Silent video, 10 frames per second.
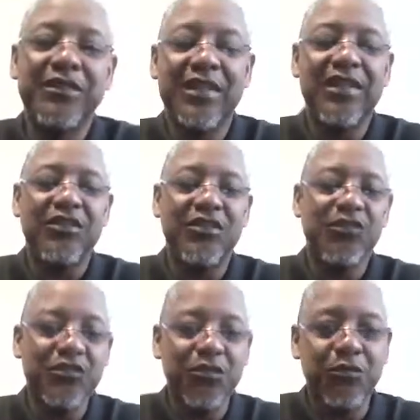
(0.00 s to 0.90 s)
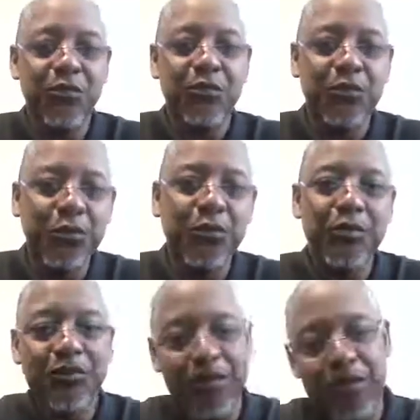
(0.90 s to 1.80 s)
as a general rule
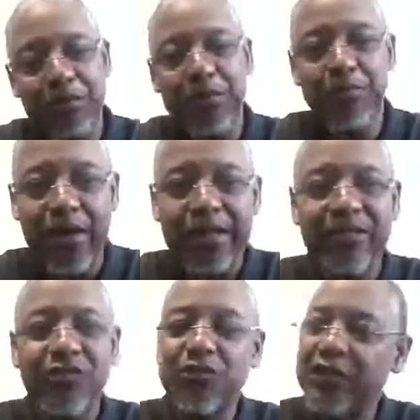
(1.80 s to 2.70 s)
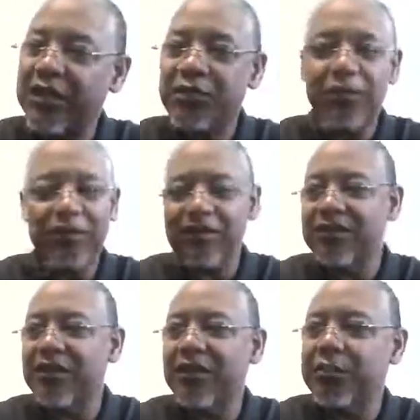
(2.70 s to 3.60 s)
of thumb and practice, you can't work
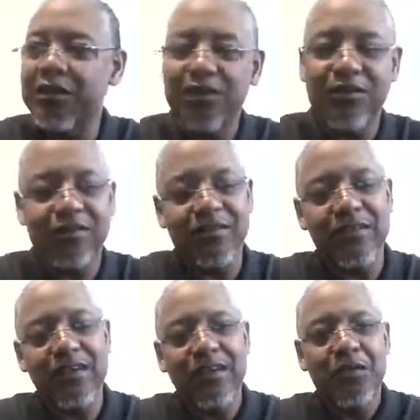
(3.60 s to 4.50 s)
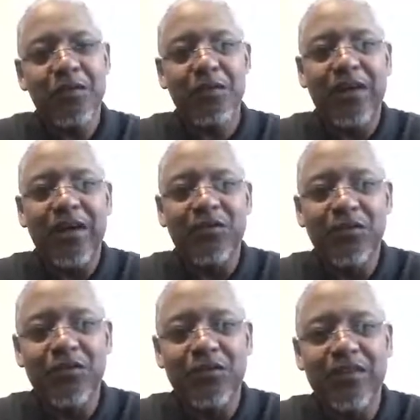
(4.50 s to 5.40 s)
these occupations without
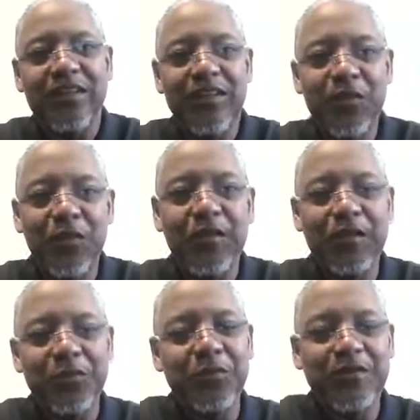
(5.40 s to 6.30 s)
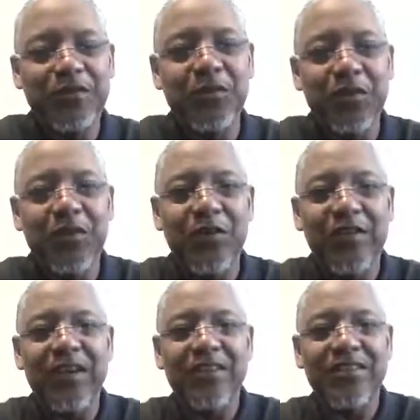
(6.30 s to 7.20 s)
generally knowing what's going
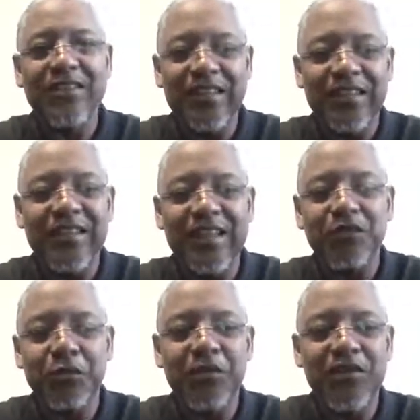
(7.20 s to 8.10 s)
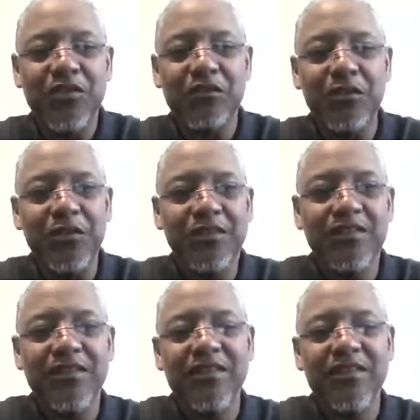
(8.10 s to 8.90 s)
on and setting that information forth.